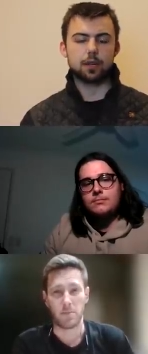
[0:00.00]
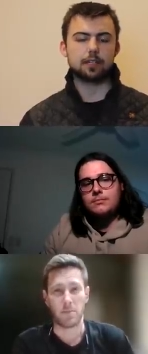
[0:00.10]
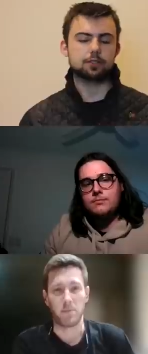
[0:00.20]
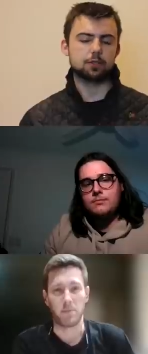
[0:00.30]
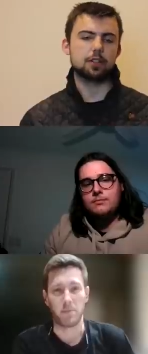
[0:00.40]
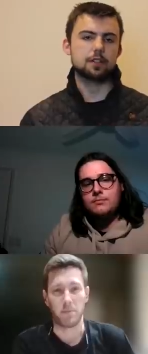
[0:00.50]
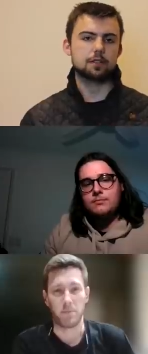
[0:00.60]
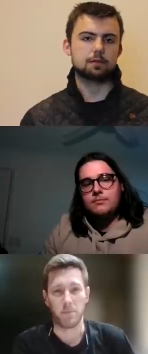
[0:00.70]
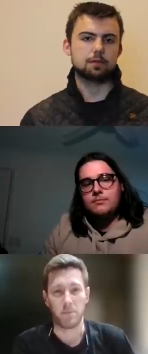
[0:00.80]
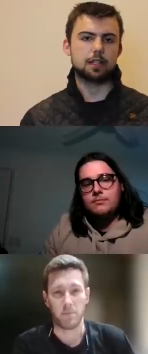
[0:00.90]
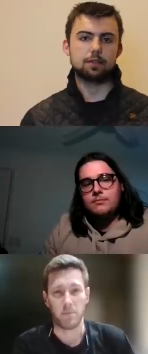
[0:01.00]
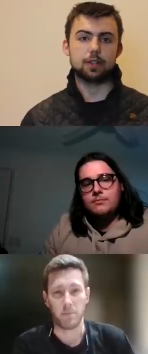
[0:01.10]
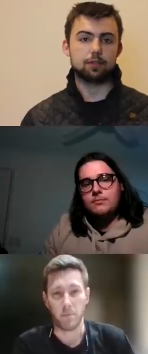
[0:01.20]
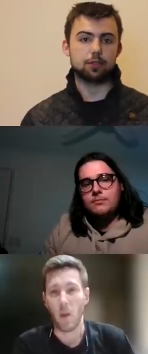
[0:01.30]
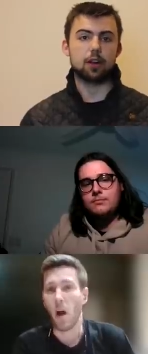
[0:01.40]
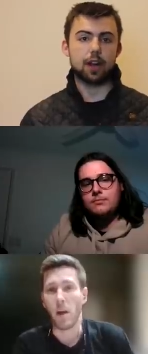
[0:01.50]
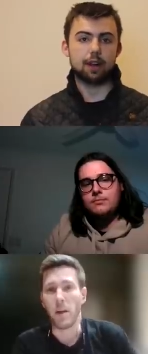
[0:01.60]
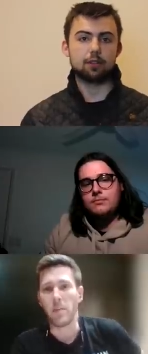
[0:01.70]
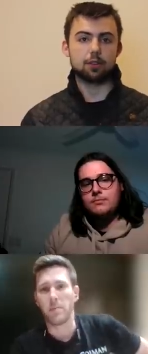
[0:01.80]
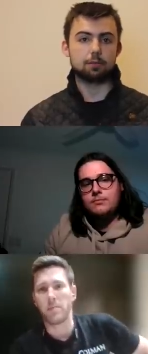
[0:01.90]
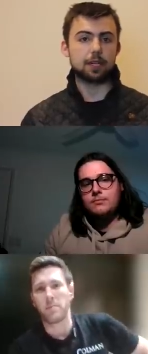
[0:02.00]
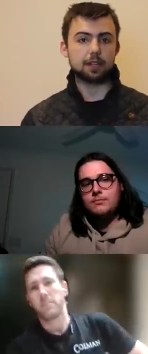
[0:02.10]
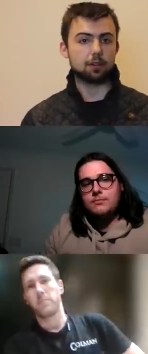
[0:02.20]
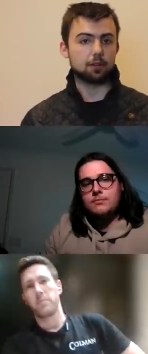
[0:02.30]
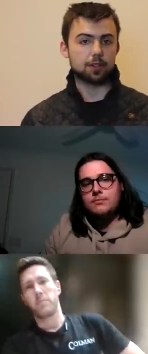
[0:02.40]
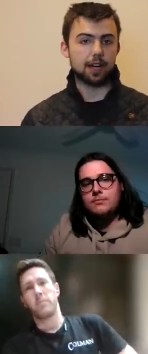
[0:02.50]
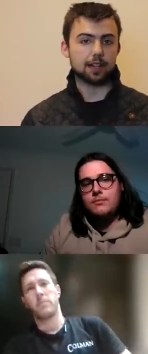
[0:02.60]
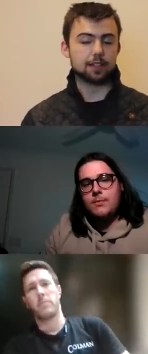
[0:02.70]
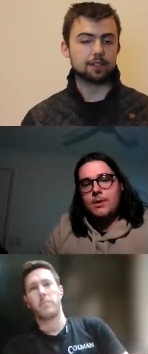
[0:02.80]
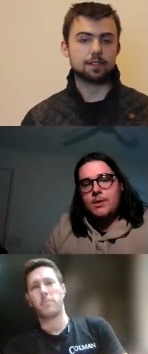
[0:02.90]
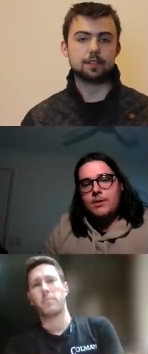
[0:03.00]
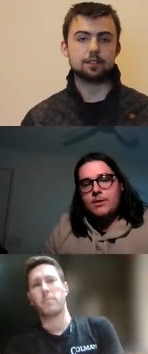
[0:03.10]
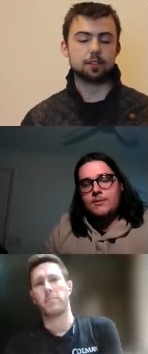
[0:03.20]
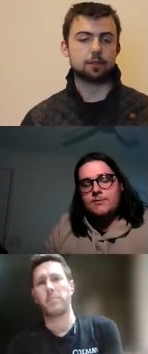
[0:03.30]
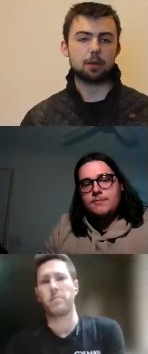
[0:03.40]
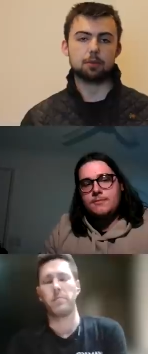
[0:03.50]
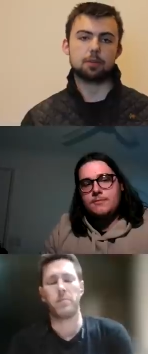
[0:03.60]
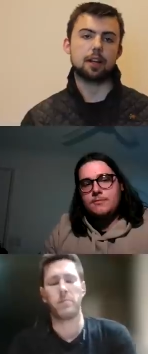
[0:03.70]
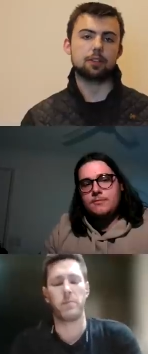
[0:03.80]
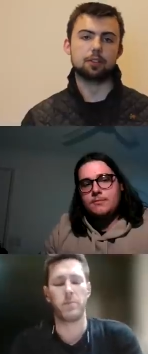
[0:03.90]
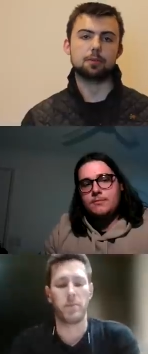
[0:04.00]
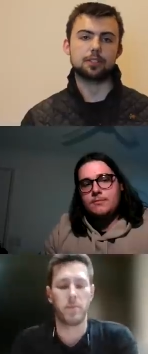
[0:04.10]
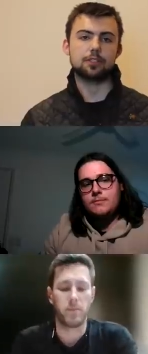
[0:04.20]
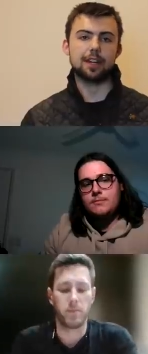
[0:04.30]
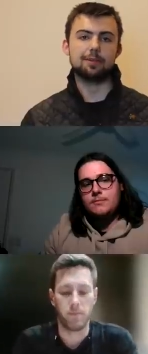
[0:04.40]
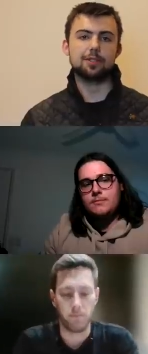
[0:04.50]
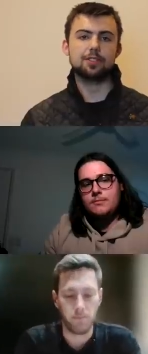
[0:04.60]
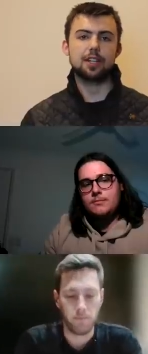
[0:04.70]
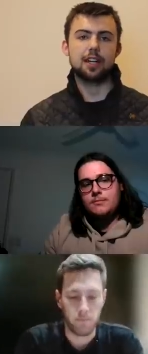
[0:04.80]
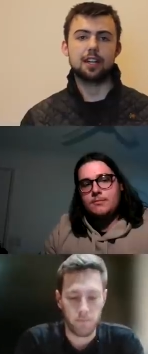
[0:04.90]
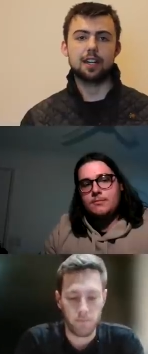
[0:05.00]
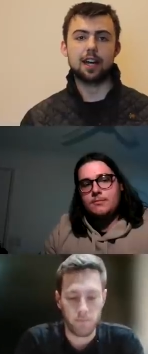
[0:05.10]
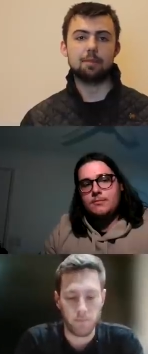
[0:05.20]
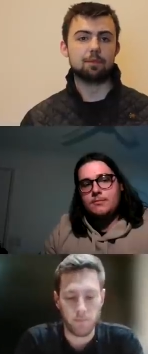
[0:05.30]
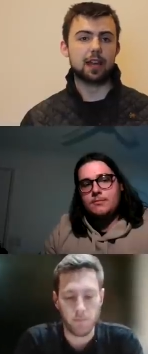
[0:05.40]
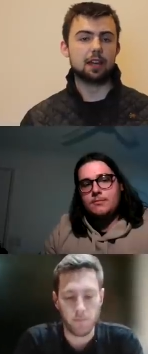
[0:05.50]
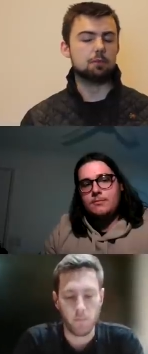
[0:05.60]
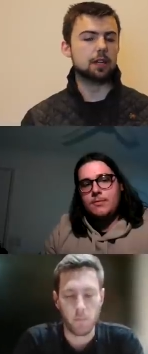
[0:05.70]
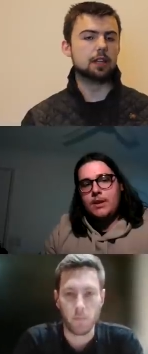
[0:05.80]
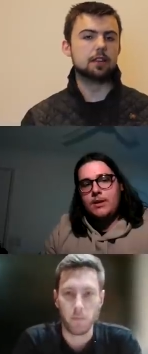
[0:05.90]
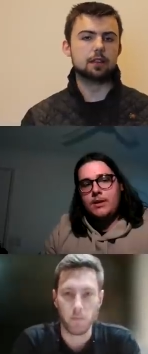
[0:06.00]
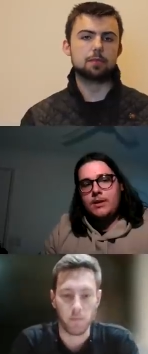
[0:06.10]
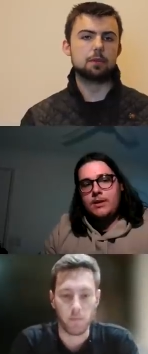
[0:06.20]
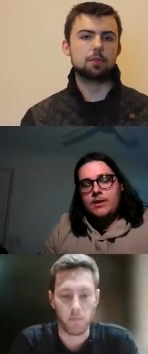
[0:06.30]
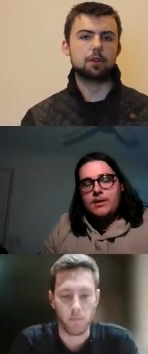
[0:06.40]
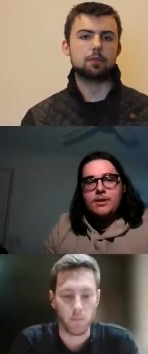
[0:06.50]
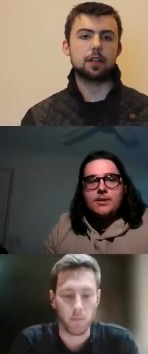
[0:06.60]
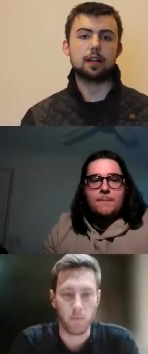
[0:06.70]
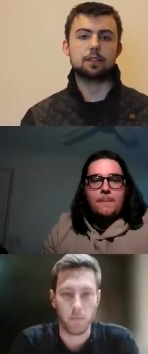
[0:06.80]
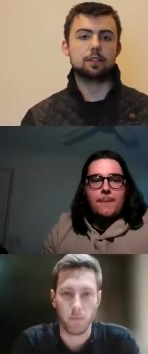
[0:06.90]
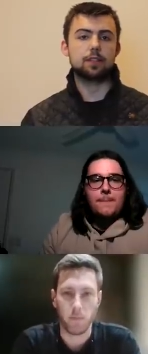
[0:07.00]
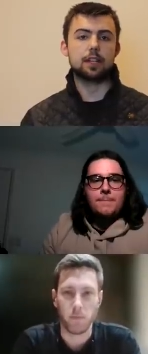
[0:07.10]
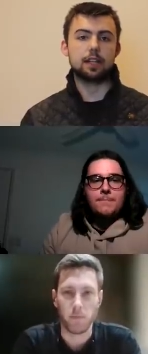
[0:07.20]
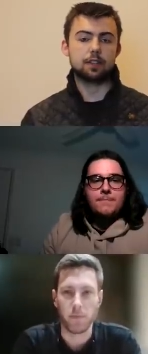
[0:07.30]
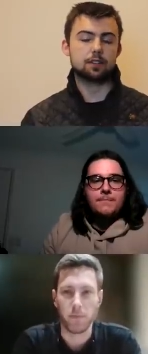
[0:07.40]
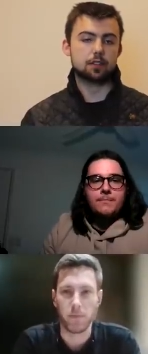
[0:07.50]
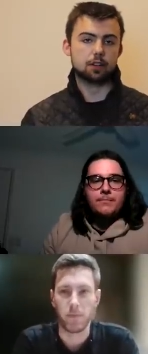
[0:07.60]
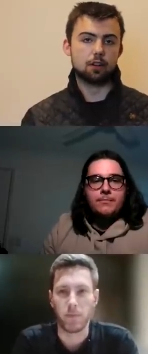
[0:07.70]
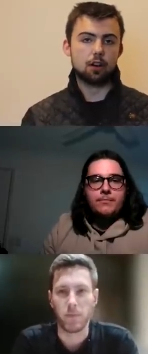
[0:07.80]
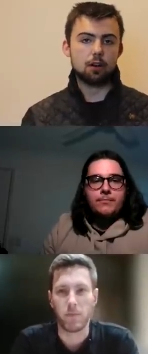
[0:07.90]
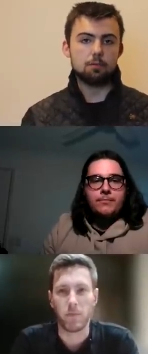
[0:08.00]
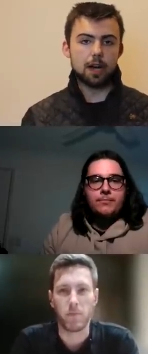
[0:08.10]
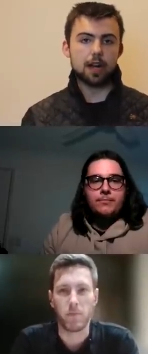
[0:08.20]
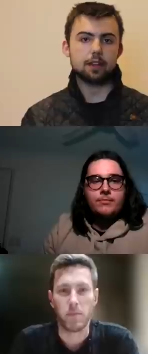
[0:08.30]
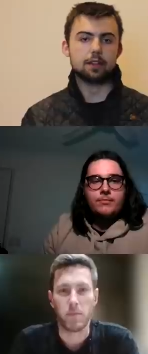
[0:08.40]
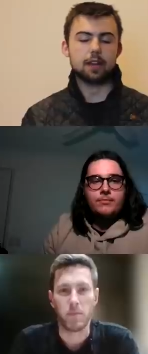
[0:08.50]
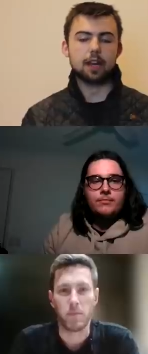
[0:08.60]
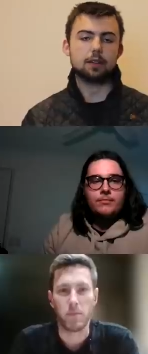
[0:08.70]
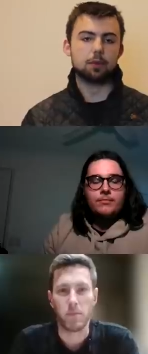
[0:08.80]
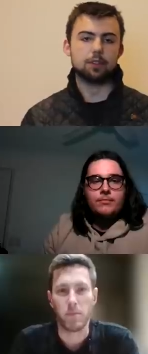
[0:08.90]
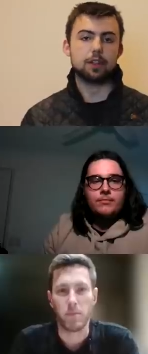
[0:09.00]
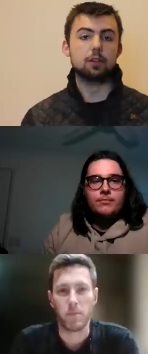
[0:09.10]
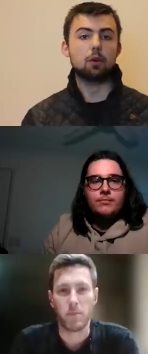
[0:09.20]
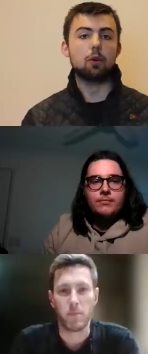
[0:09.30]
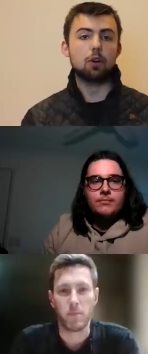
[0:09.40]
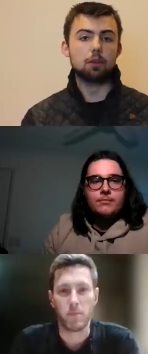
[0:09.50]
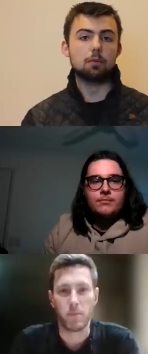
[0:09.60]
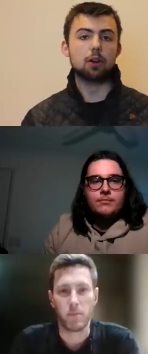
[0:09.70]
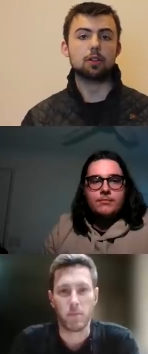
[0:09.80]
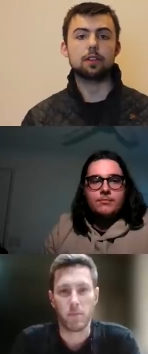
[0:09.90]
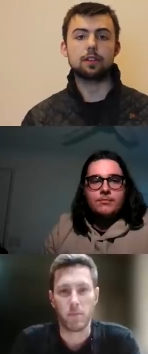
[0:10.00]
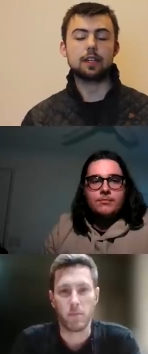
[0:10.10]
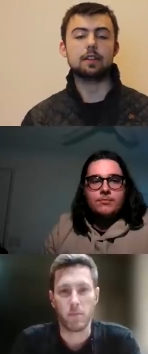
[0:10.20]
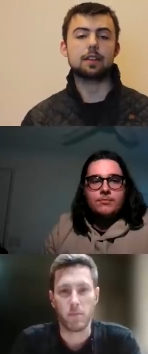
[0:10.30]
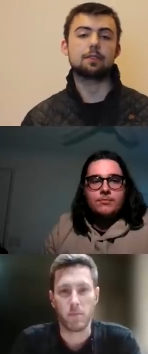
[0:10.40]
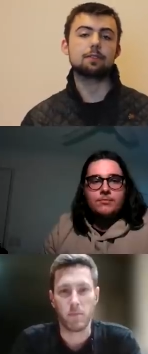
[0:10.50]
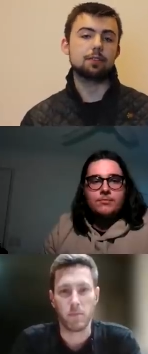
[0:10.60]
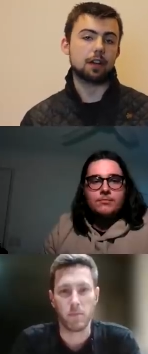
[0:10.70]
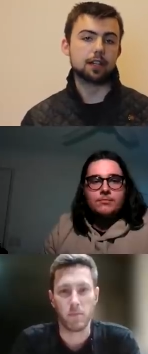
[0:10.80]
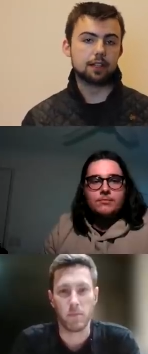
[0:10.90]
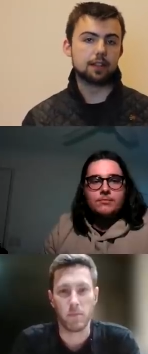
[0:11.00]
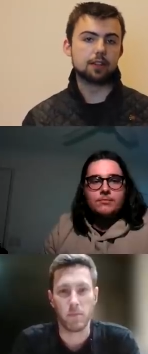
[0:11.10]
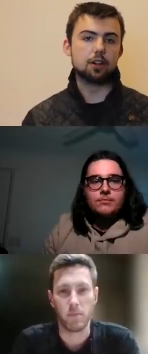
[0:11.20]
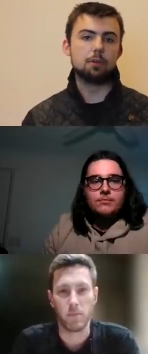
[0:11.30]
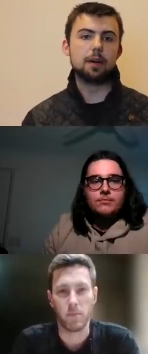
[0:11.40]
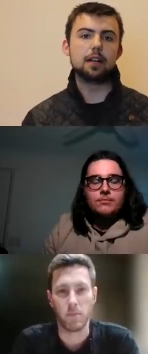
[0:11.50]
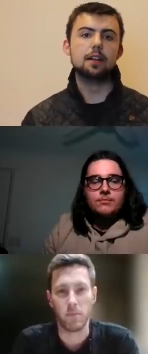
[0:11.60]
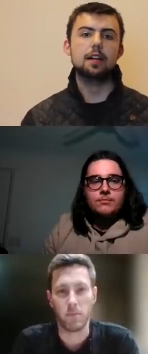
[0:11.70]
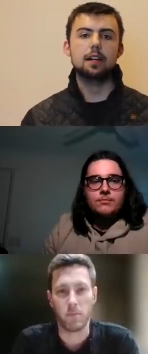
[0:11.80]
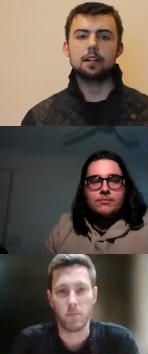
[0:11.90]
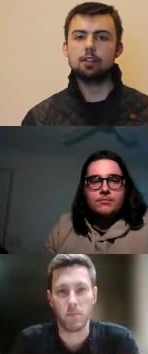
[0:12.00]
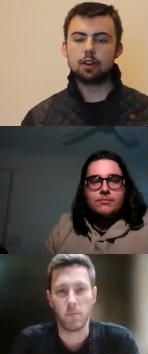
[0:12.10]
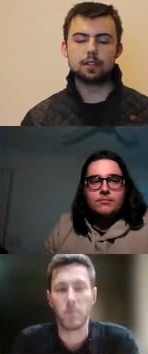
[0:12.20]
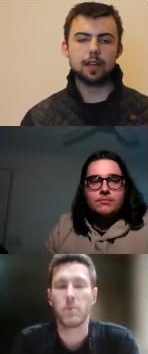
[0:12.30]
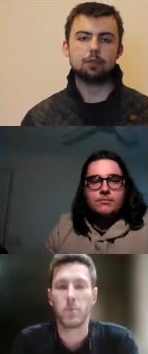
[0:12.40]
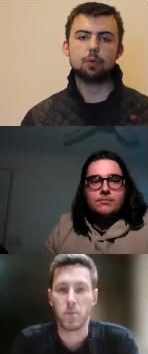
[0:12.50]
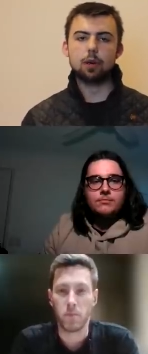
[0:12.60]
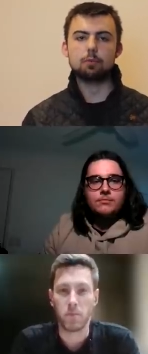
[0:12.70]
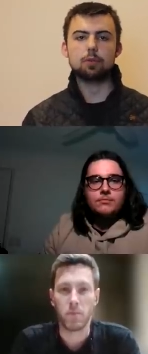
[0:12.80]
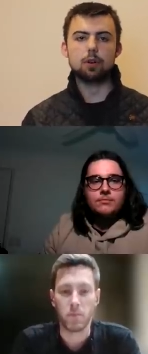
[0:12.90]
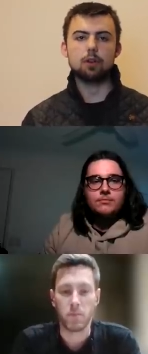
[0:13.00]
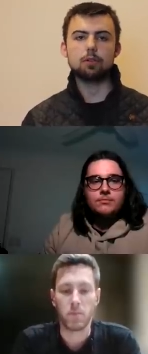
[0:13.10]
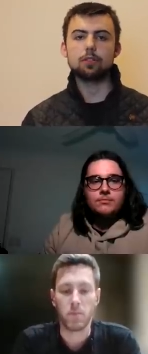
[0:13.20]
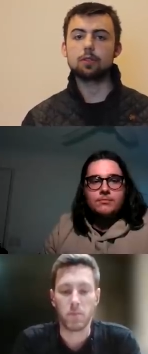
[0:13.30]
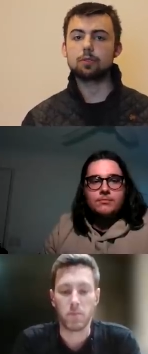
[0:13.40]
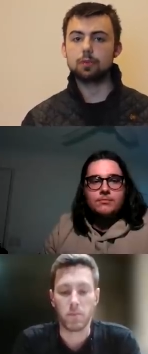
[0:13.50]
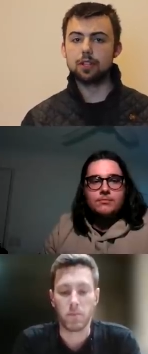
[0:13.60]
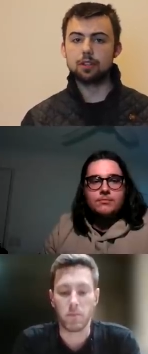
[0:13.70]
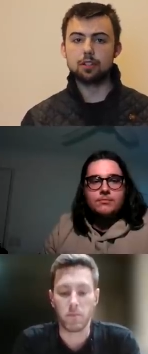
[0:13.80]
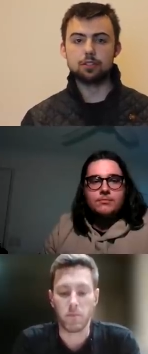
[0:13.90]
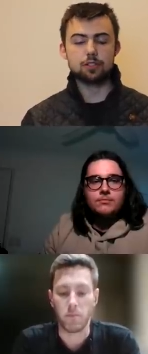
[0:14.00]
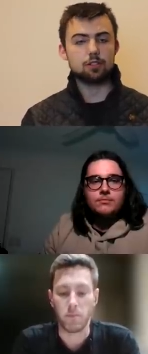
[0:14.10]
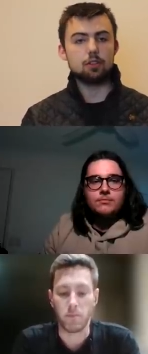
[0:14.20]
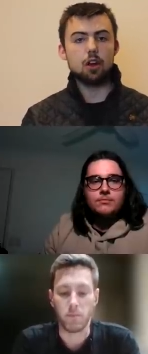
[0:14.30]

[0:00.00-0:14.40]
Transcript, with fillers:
Speaker 1: a great choice, even if oh, you yeah. don't have those big hero targets. It's still going to be able to put out so much damage. Um, and a big thing that people don't realize is if it hits the combat that anyone's in, or a model is hit and then flung into that combat, knocks everyone prone. So it's really good at just